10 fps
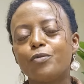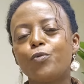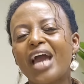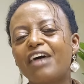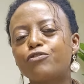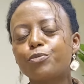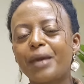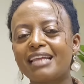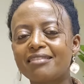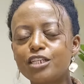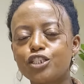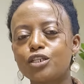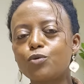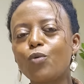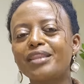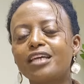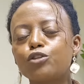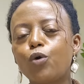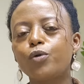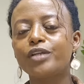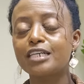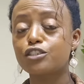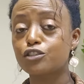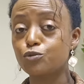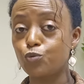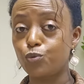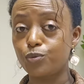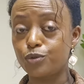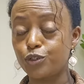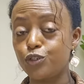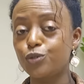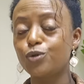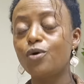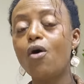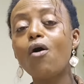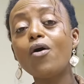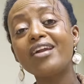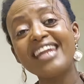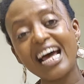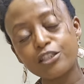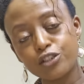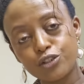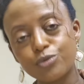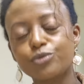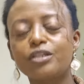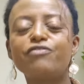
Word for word: we have to pay attention what they told us to do or not to do.